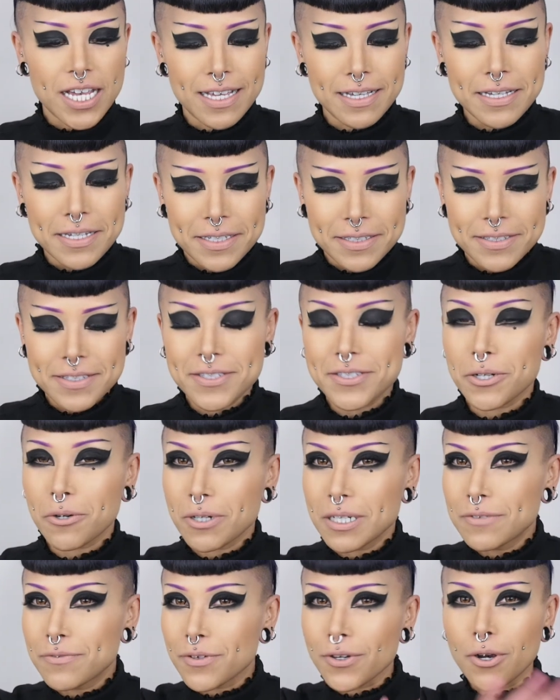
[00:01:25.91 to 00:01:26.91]
And
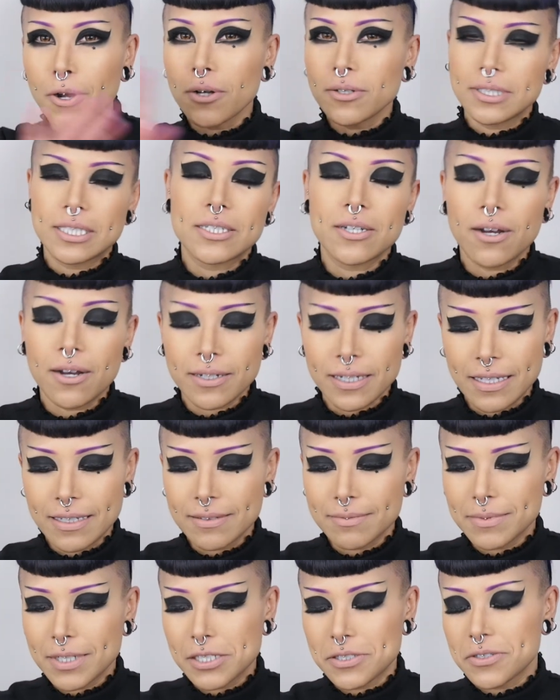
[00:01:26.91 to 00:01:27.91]
sorry for all the
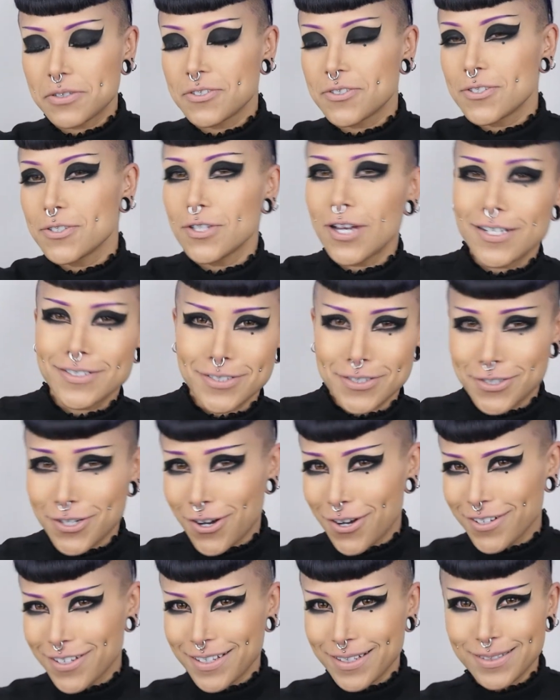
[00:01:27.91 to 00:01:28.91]
talking, because there's lots of
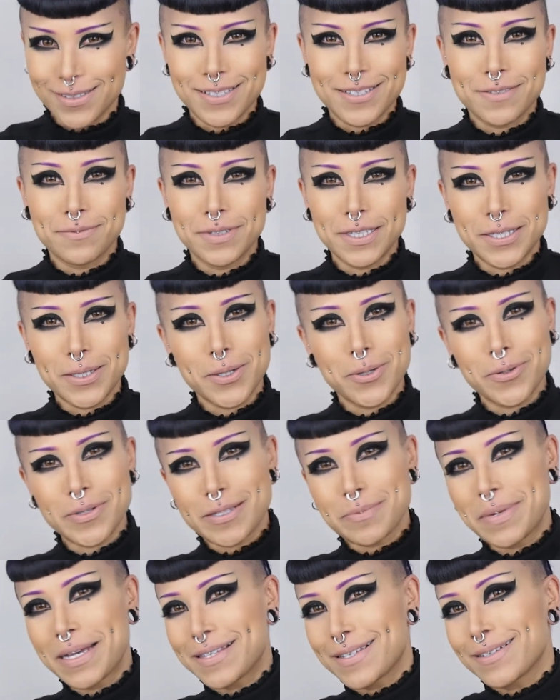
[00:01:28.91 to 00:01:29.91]
talking in this video.
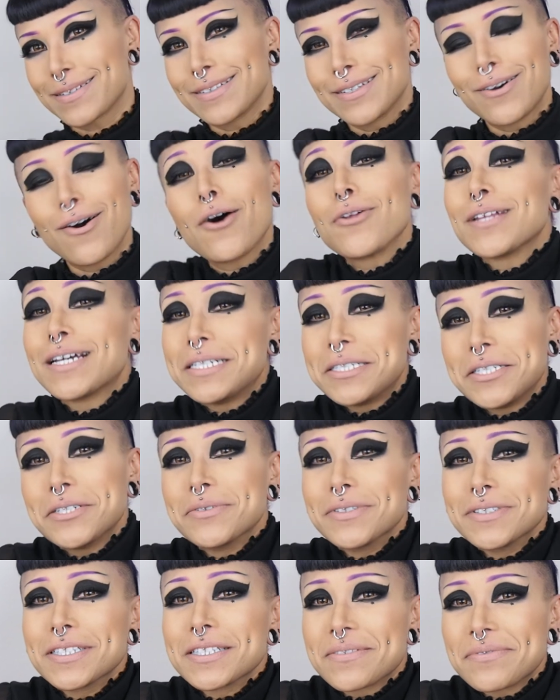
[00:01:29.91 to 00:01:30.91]
It's basically all I
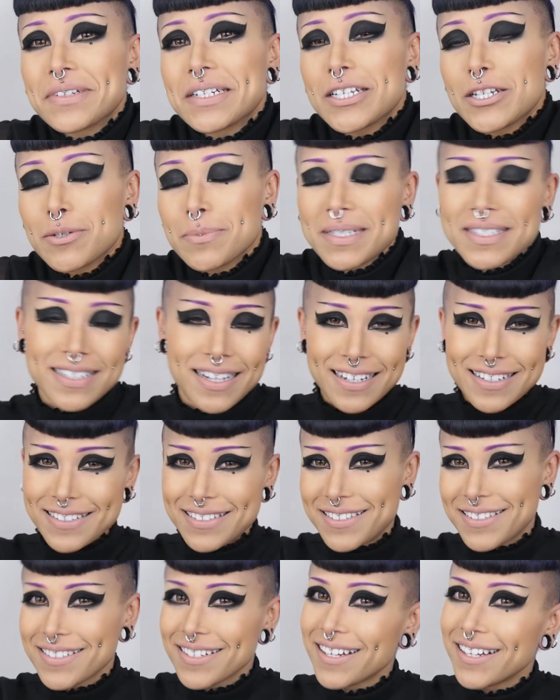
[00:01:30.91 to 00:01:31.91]
do in this video
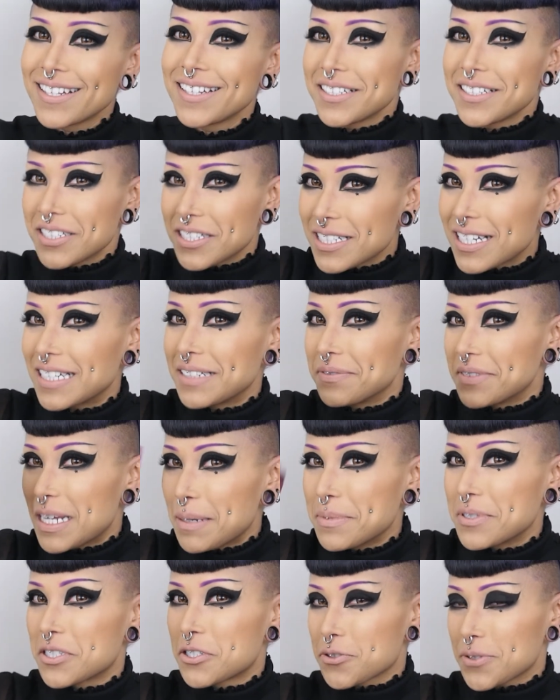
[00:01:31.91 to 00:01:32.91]
besides kind of
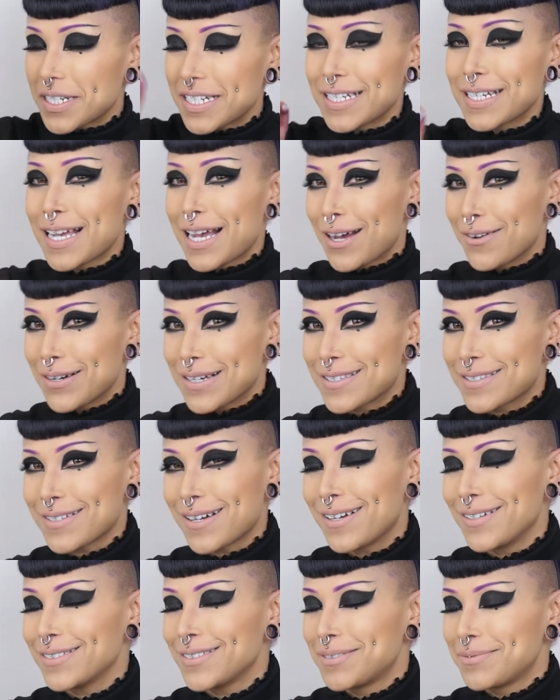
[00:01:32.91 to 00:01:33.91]
demonstrating how I
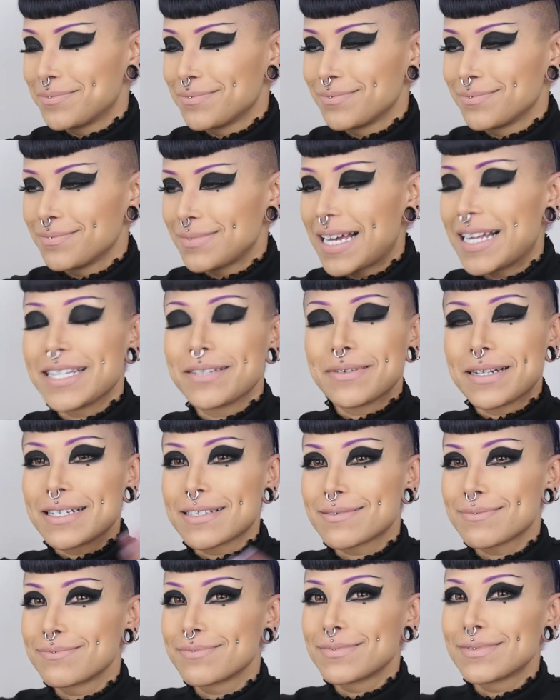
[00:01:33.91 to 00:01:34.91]
style it.
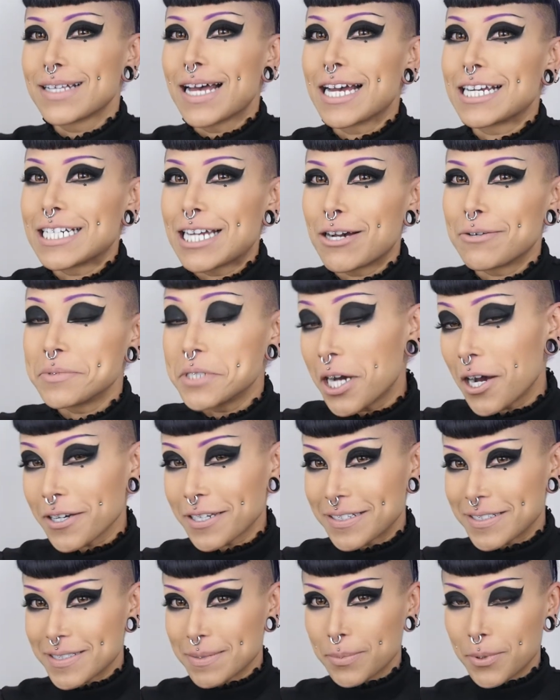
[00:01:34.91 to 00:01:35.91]
Anyways, I know I'm
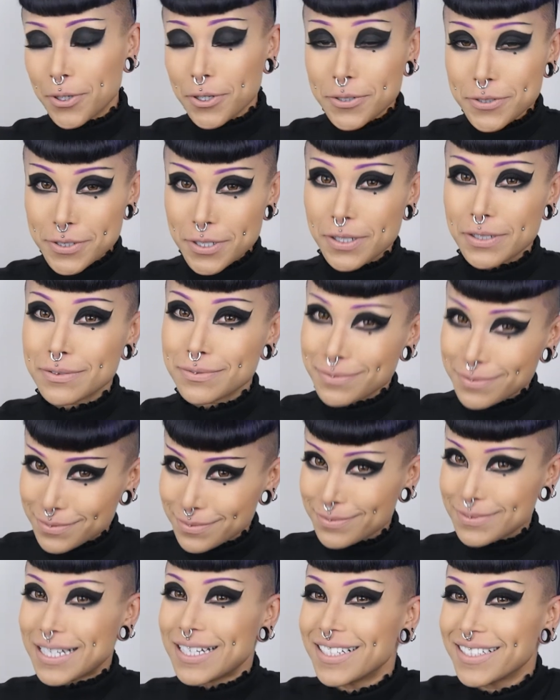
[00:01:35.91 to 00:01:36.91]
talking some more, so
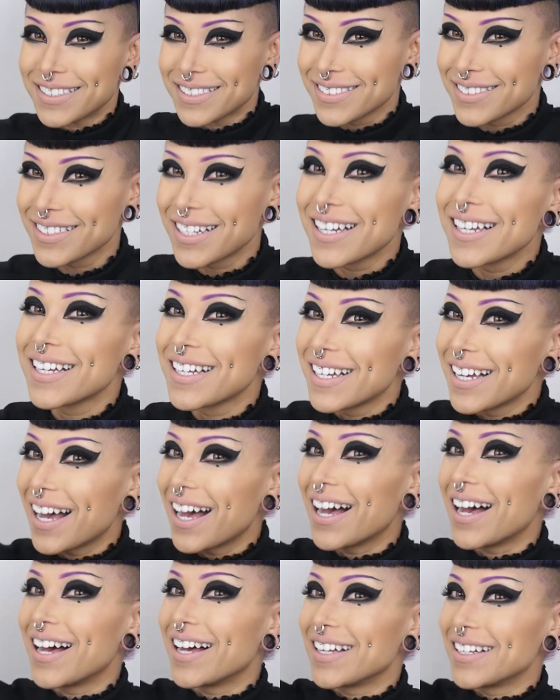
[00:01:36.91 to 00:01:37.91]

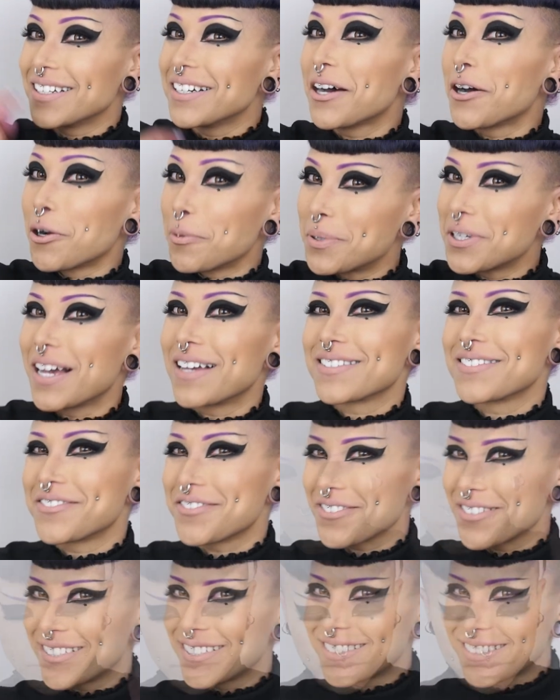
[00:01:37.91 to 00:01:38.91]
uh, hope you guys
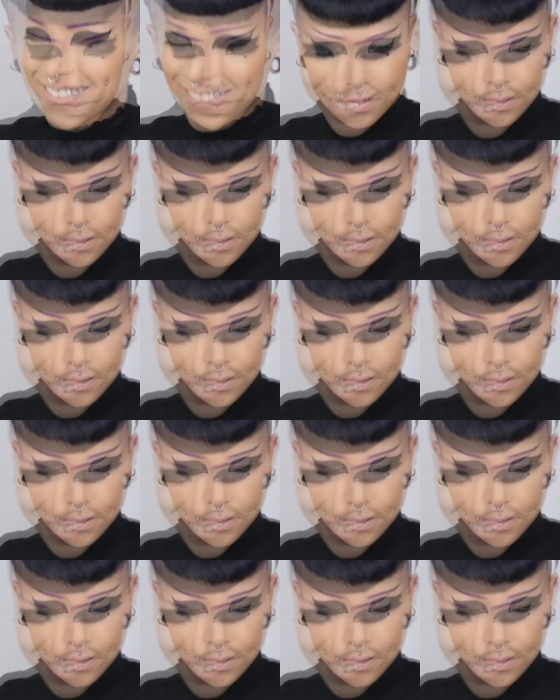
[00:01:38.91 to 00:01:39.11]
enjoy.